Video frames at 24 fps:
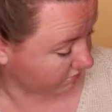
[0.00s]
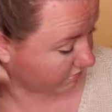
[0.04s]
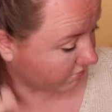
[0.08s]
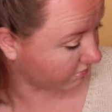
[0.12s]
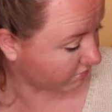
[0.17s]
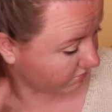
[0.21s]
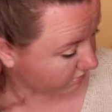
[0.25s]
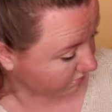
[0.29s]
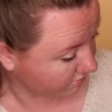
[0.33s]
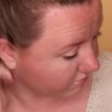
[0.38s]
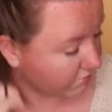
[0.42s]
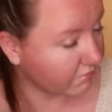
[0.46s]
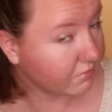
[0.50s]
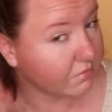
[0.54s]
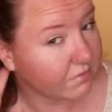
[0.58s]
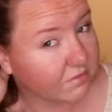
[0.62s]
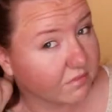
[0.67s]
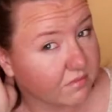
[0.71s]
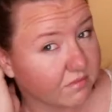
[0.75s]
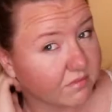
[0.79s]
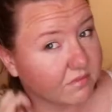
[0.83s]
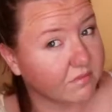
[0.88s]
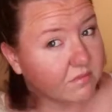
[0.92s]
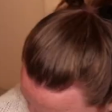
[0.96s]
up,
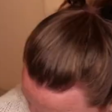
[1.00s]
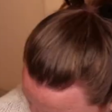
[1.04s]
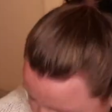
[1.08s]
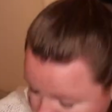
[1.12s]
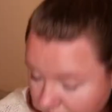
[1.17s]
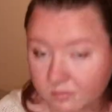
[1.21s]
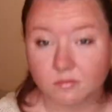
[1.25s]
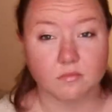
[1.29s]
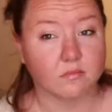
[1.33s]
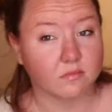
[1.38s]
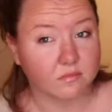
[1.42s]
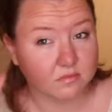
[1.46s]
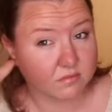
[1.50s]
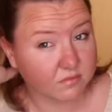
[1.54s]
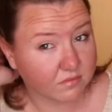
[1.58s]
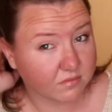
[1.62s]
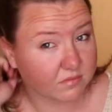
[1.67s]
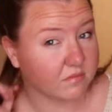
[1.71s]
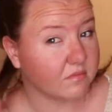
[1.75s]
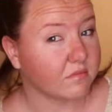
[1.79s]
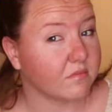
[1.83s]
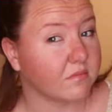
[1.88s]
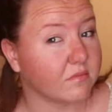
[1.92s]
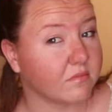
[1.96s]
half down,
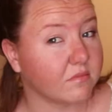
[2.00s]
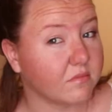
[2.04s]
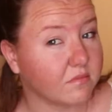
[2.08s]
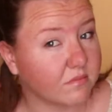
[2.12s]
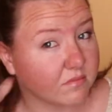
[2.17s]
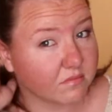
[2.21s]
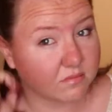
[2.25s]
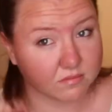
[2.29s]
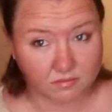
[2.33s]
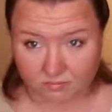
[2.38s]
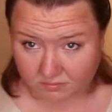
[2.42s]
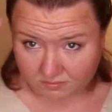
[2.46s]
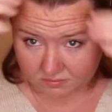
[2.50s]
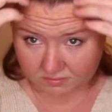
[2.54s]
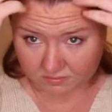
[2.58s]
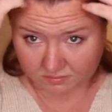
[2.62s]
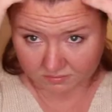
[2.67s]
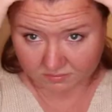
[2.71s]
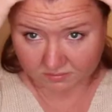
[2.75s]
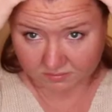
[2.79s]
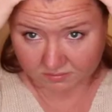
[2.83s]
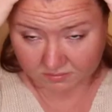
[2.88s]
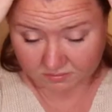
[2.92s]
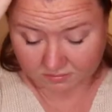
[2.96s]
but
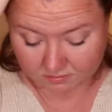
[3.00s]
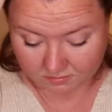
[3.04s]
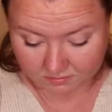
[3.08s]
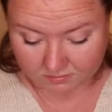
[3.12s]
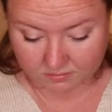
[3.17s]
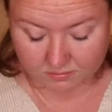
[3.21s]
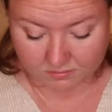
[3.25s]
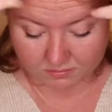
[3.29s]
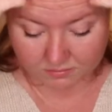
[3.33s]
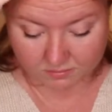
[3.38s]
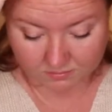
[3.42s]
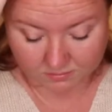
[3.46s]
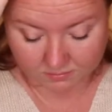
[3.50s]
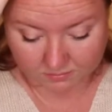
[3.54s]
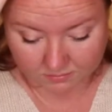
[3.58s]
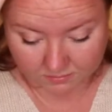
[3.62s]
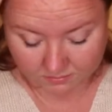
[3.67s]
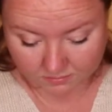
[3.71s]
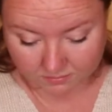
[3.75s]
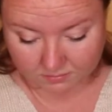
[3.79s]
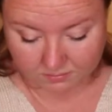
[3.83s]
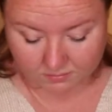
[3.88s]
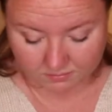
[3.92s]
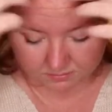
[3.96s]
kind of just to
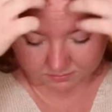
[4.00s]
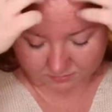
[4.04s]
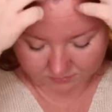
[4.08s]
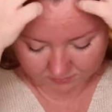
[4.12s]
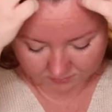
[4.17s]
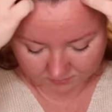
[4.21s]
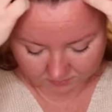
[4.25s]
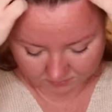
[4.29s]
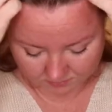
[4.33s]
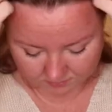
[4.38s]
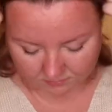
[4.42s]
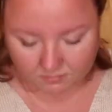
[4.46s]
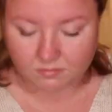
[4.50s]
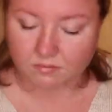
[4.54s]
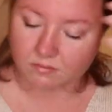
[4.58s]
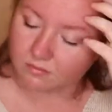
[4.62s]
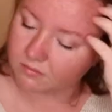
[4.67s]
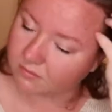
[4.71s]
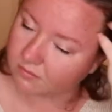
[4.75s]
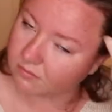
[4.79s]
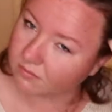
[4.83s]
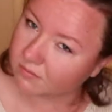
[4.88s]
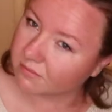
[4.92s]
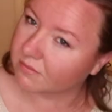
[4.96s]
make it look
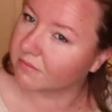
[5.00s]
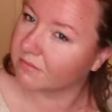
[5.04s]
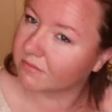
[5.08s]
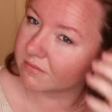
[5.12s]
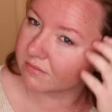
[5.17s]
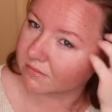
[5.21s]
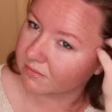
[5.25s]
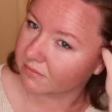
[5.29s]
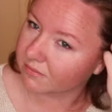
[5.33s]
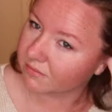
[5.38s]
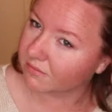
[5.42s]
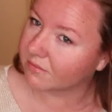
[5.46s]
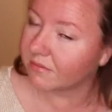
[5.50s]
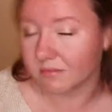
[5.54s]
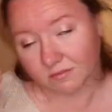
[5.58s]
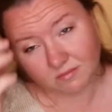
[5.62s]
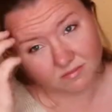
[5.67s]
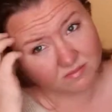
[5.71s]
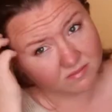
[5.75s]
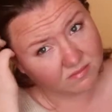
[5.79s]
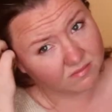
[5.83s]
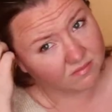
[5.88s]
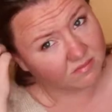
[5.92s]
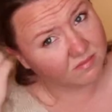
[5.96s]
messy. And then I'm also
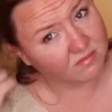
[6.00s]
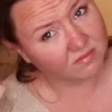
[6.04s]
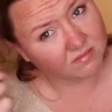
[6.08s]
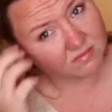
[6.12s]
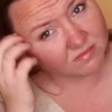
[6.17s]
gonna pull